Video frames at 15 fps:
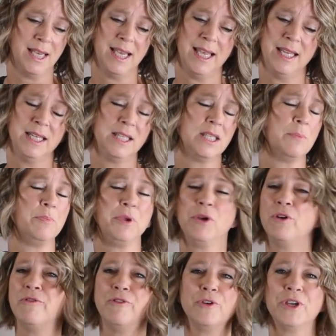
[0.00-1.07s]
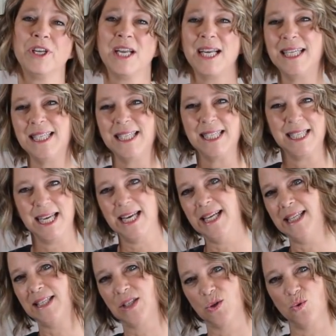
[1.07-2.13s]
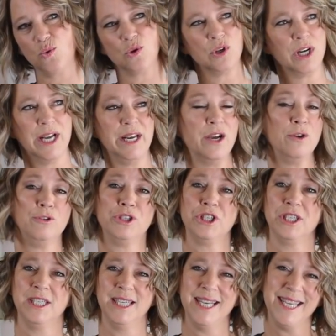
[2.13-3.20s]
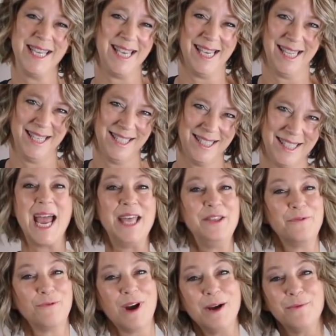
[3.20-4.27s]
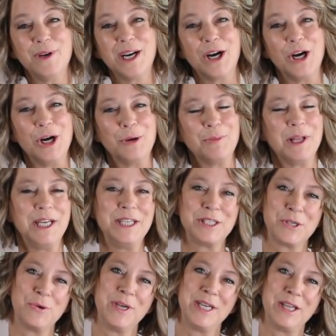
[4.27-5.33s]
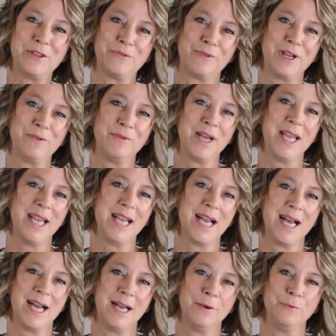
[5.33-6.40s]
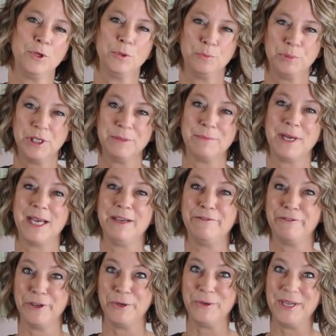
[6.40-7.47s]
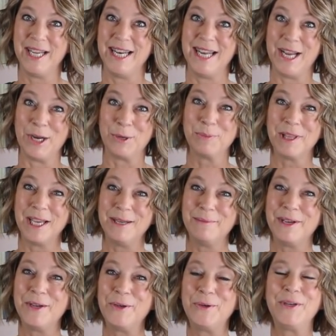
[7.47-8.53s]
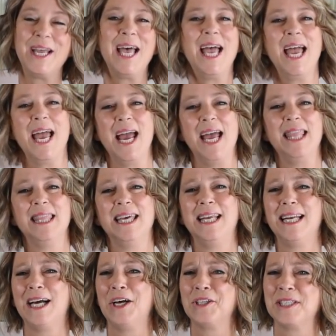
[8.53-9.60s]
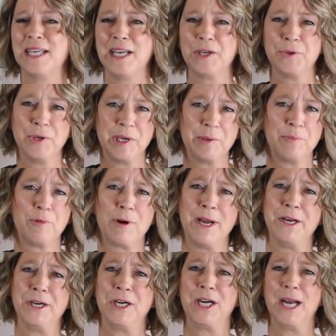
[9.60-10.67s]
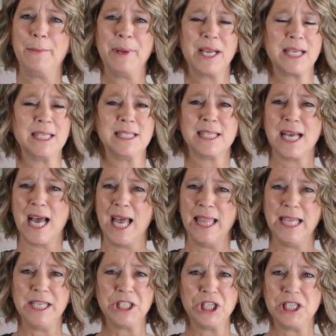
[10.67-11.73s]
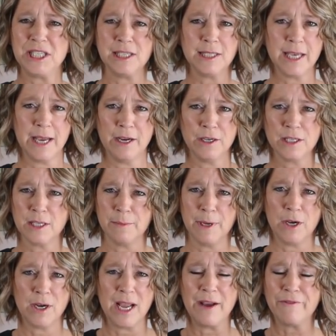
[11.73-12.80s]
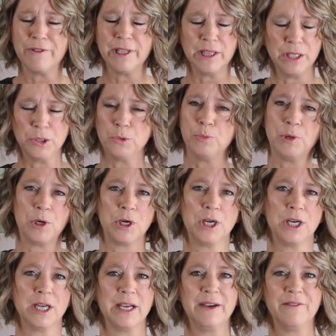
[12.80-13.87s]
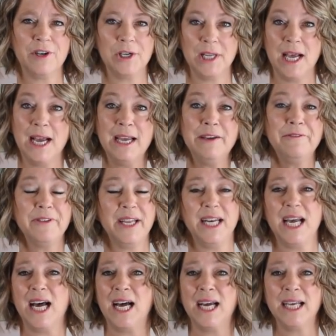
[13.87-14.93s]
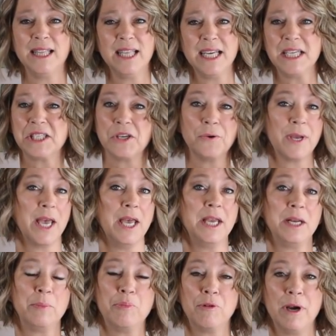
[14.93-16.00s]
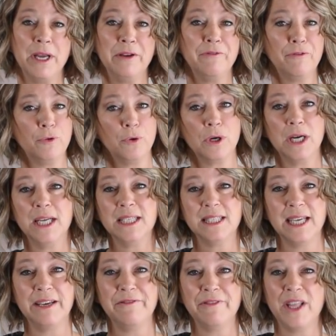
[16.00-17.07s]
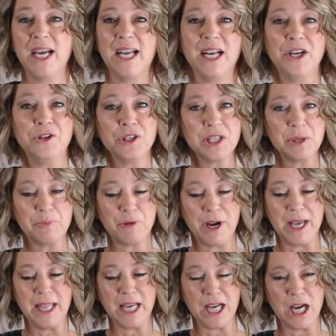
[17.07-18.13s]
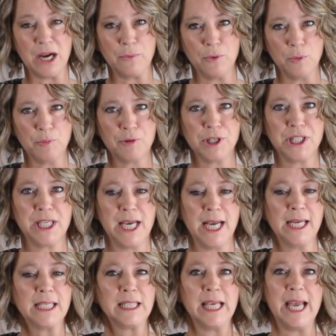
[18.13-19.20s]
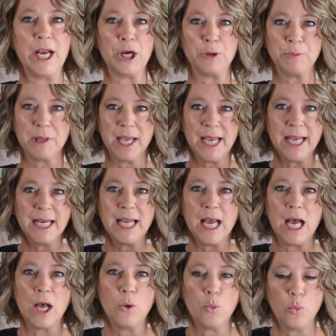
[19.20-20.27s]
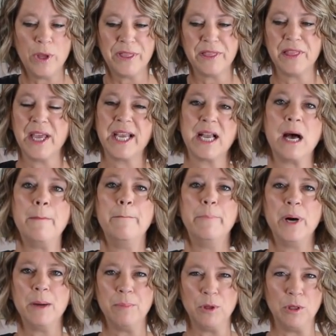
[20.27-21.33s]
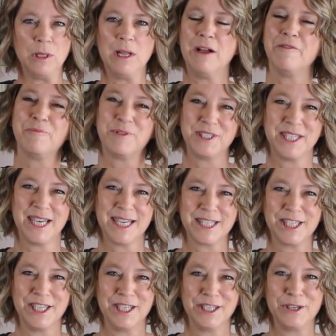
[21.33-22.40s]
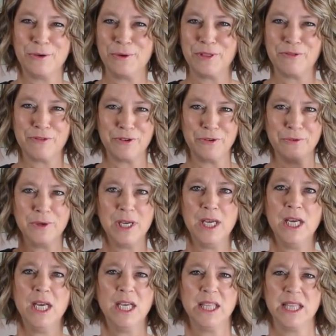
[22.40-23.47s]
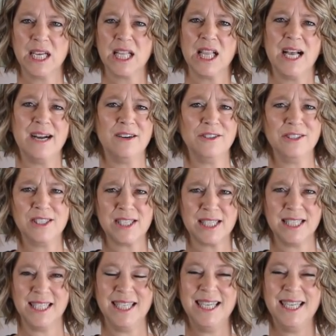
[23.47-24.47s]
and the beautiful United States or an ocean again. And then right when our airplane is going down the runway, I will put my phone in airplane mode, and then I'll say a quick prayer, because I think Jesus cares about every little part of our life, and I think it's okay to pray for a safe flight. I usually pray that God will protect the airplane with like a bubble of protection going through the clouds.